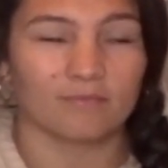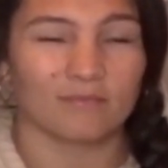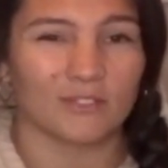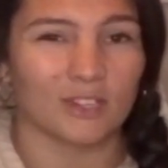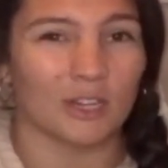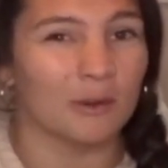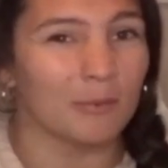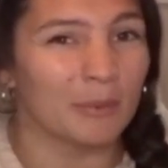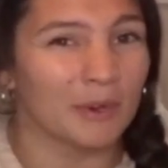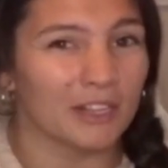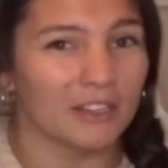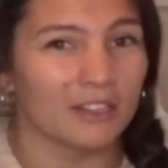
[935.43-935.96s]

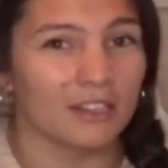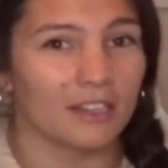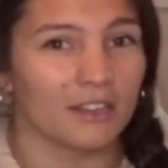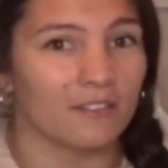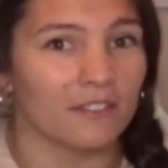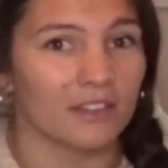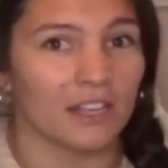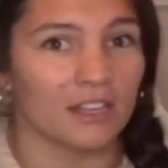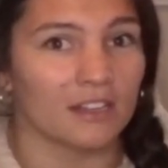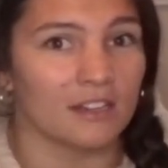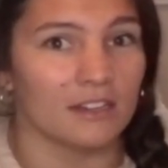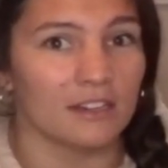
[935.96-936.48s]
are barely
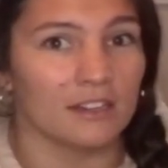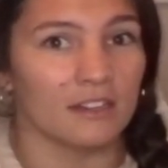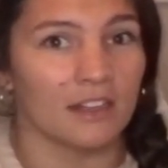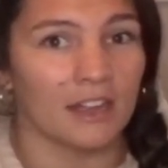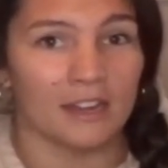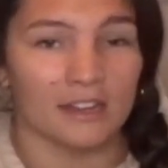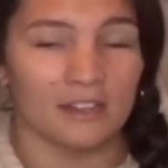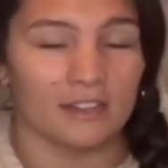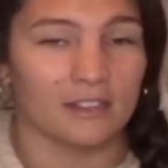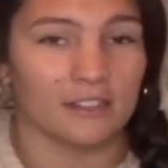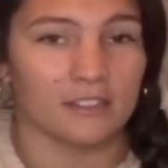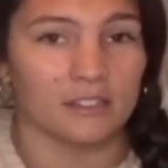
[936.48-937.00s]
giving
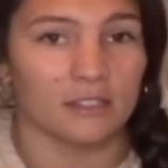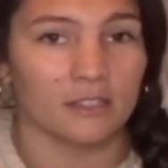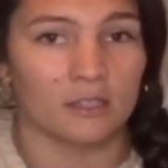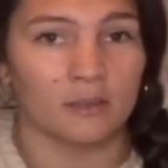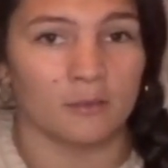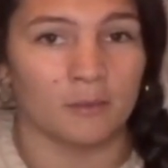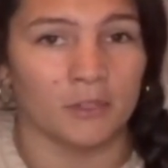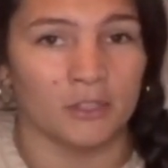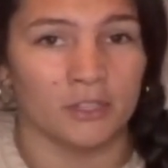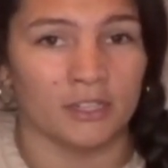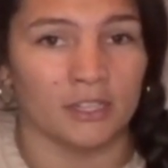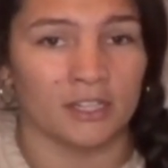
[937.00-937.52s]
anything to the
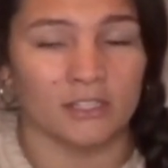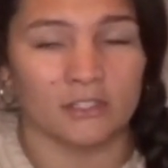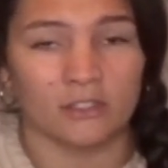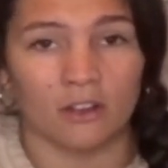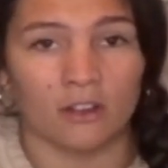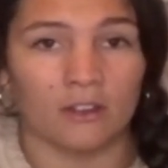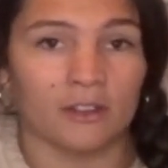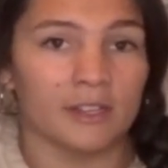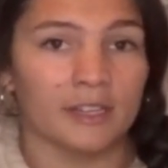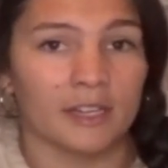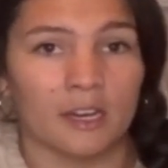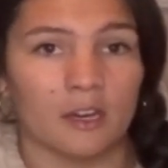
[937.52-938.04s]
community because
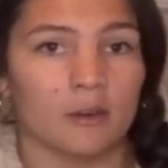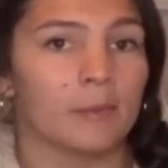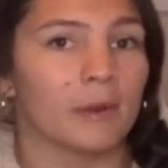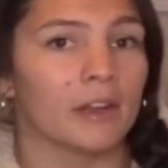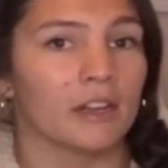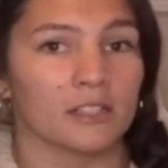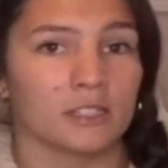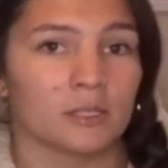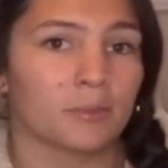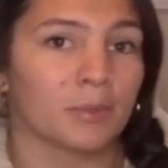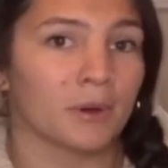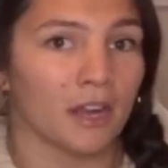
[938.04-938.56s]
all they care
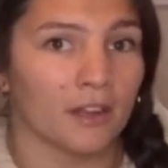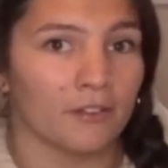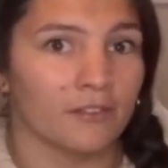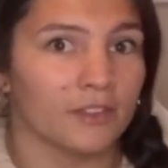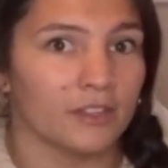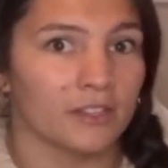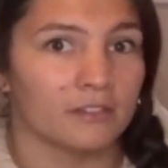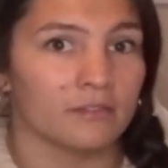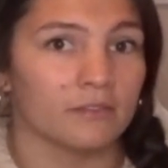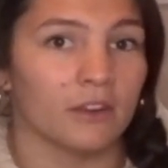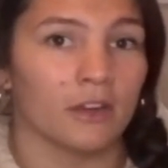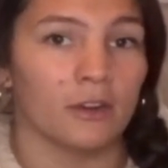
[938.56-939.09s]
about is a
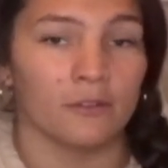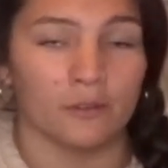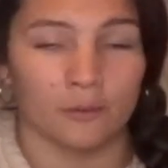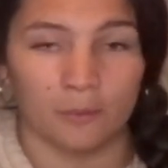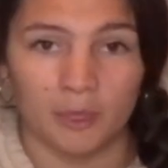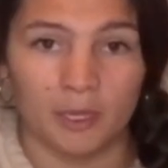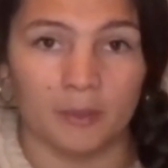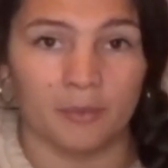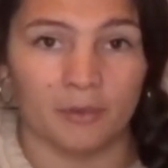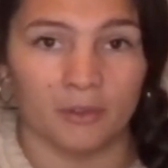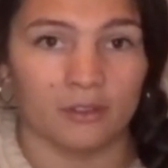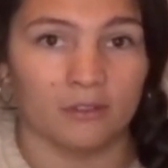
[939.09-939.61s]
profit over
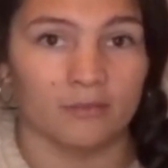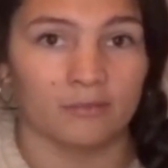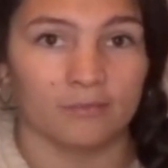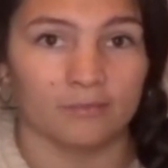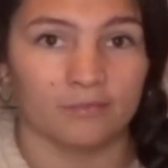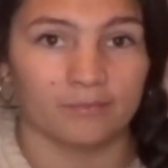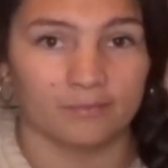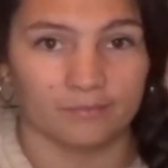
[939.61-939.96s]
people?